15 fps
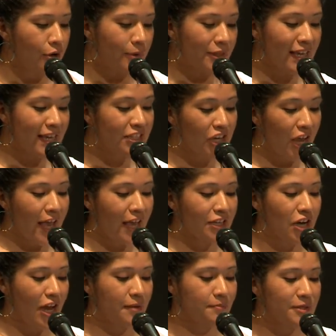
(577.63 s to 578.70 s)
With each
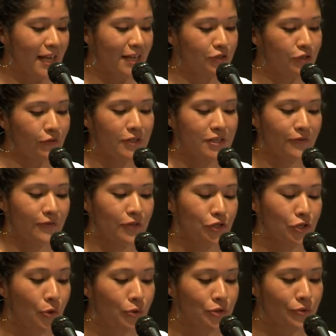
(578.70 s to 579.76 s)
age, I obsessed over different show